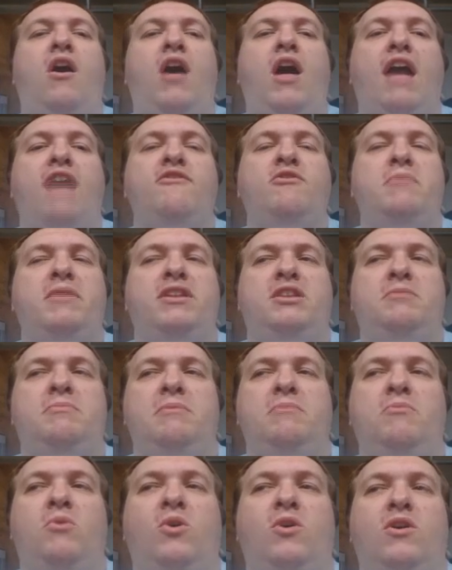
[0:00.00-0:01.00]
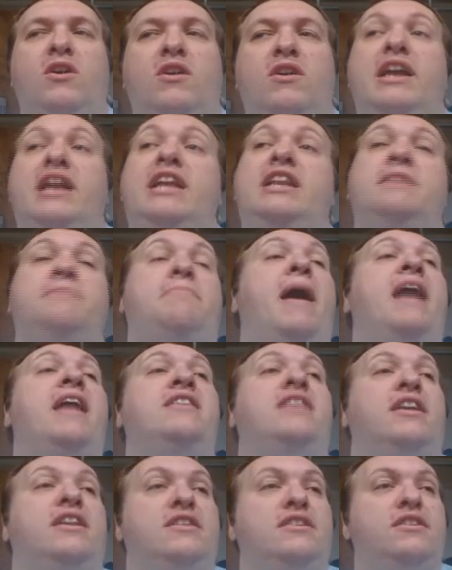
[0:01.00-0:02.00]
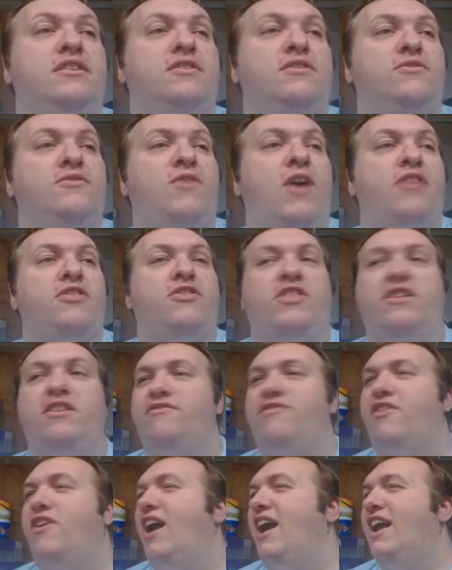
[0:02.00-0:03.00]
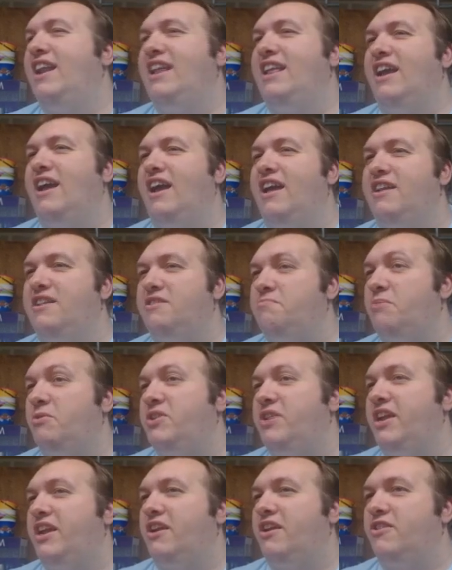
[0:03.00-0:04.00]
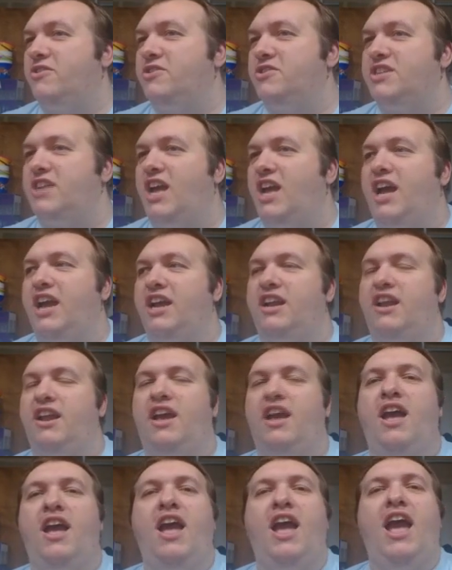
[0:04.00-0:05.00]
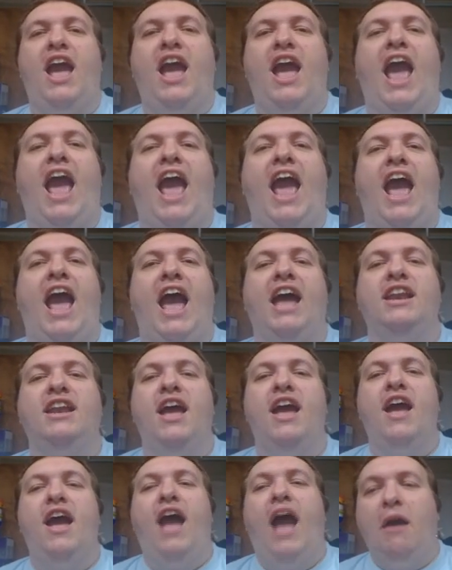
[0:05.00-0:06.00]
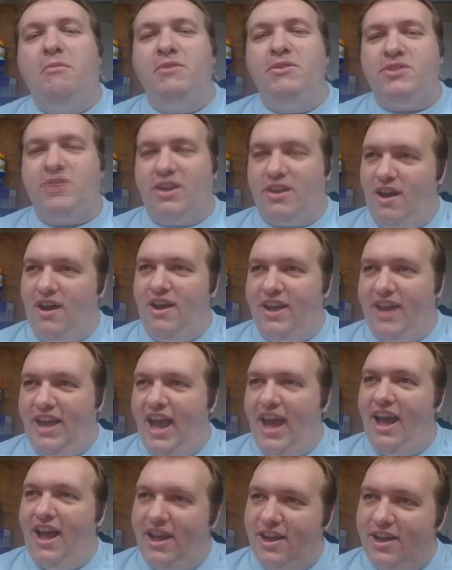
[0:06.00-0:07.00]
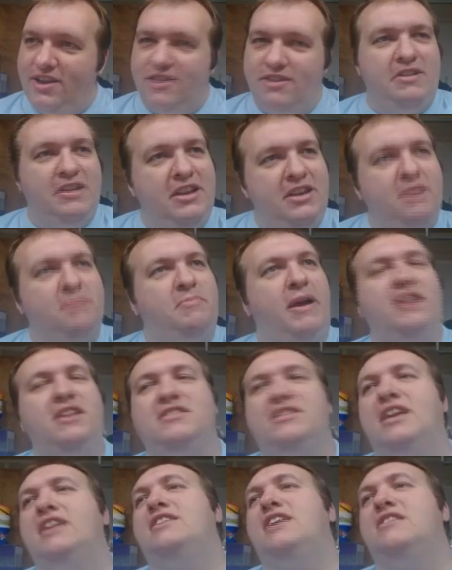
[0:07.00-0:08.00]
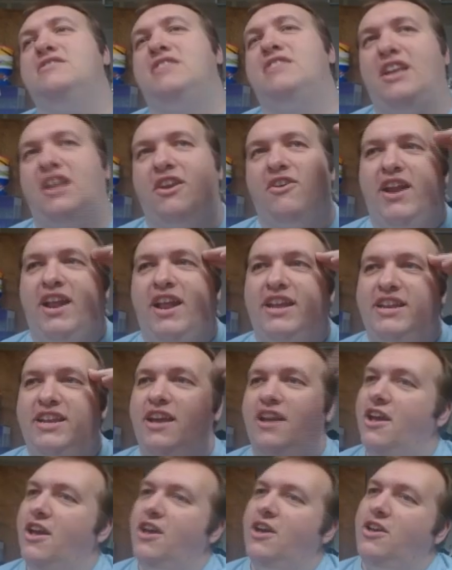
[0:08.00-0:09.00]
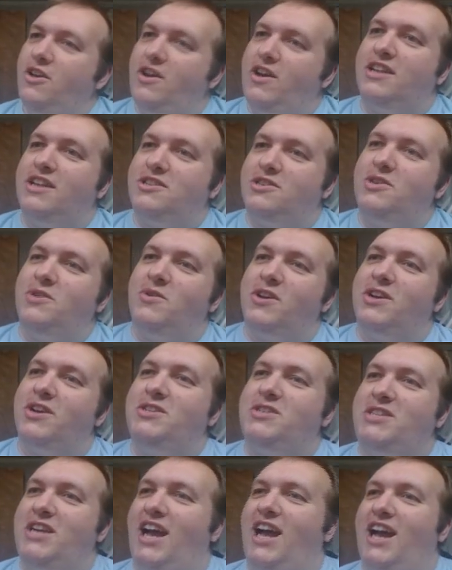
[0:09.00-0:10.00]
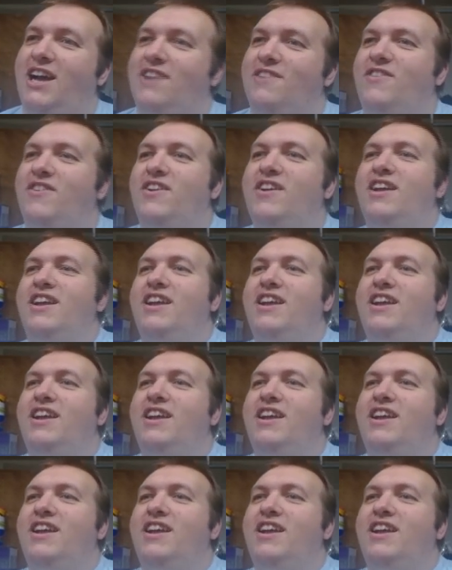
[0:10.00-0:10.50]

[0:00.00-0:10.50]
everybody to be more independent rather than for any particular side. And everybody's like, "Oh yeah, independence. That sounds like a great idea. You guys are doing a good job."